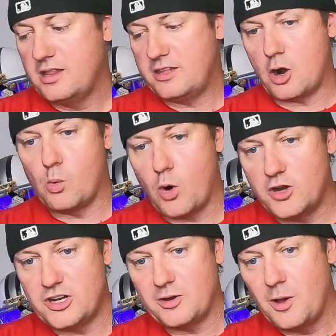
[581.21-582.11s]
They're
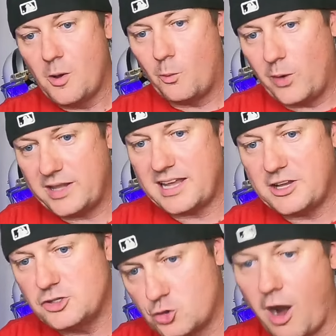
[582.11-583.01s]
wondering when they
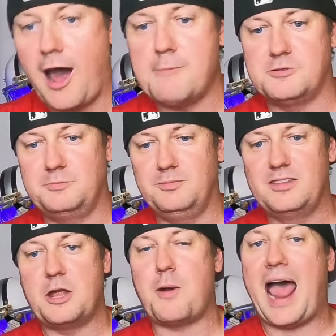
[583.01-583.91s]
could drop him.
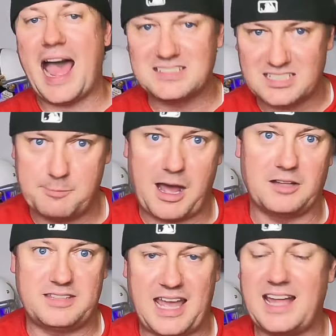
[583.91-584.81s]
They were asking
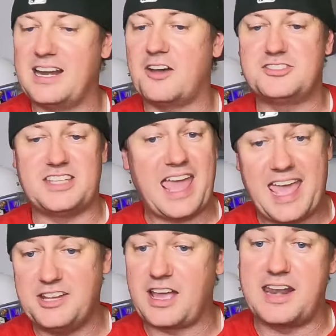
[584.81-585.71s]
about that, and I would say,
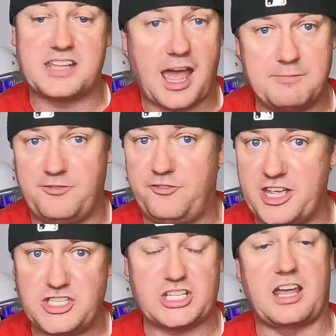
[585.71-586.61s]
hey, you got a diamond
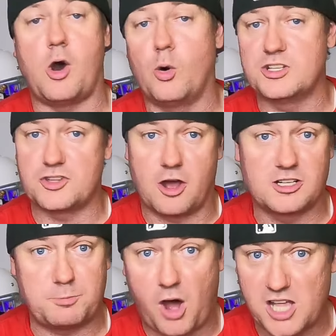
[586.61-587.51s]
fish. You got to hold as long
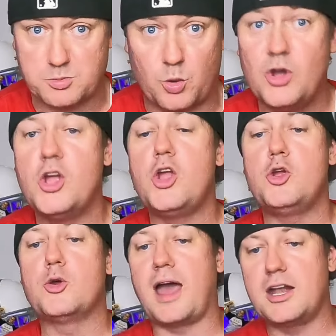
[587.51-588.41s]
as possible.
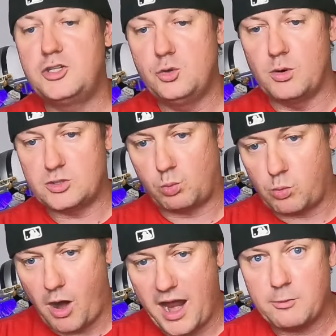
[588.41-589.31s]
You got to do what's
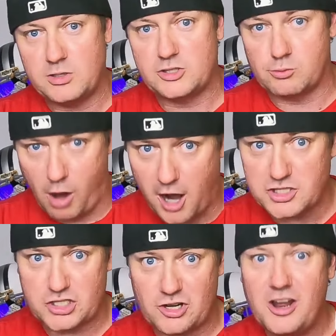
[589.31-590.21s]
right with your
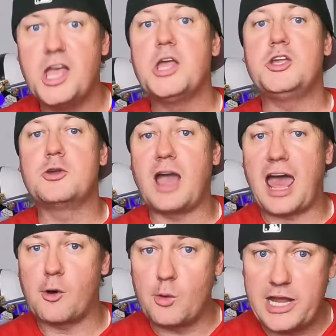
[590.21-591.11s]
roster. You
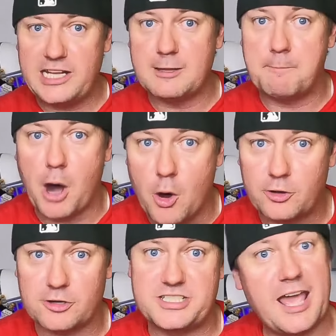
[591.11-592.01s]
got to read the
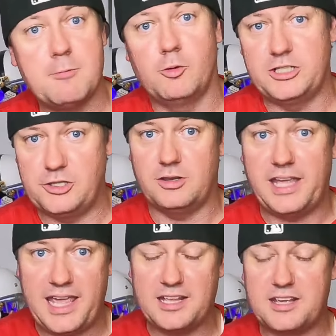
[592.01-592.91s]
poker table in your
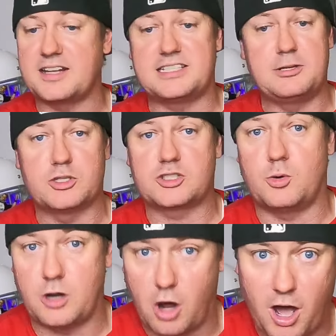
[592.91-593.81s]
league. You got to see what's
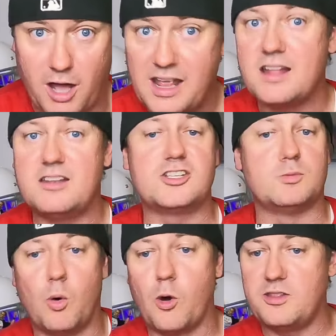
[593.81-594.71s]
going on.
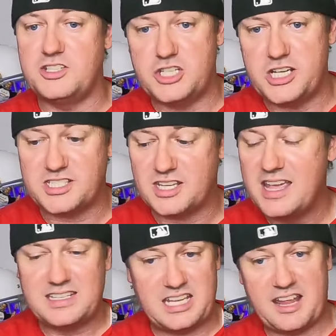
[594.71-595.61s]
There's more than just
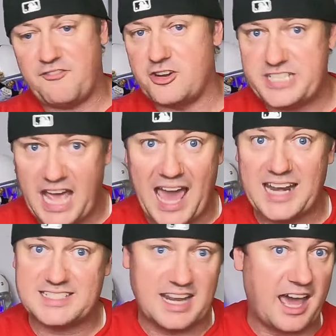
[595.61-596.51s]
tit for
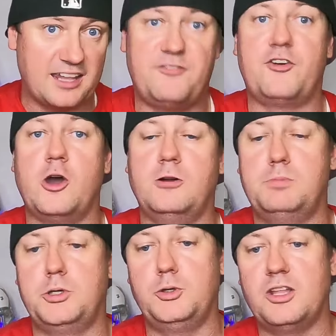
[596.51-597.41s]
tat. It's not in the
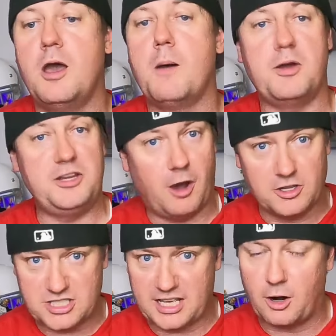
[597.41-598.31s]
phone booth, but you
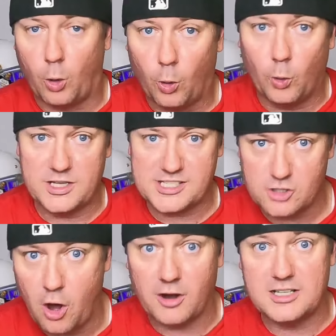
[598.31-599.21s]
also got to hold as
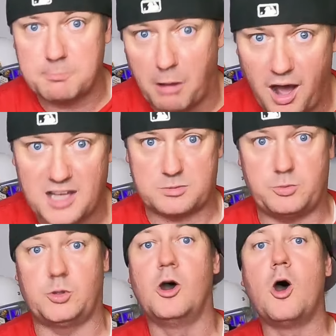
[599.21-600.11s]
long as
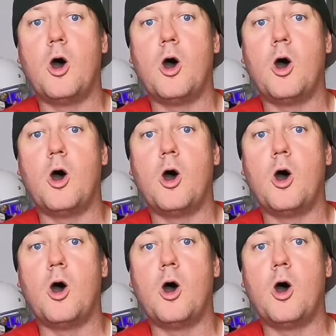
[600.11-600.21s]
possible.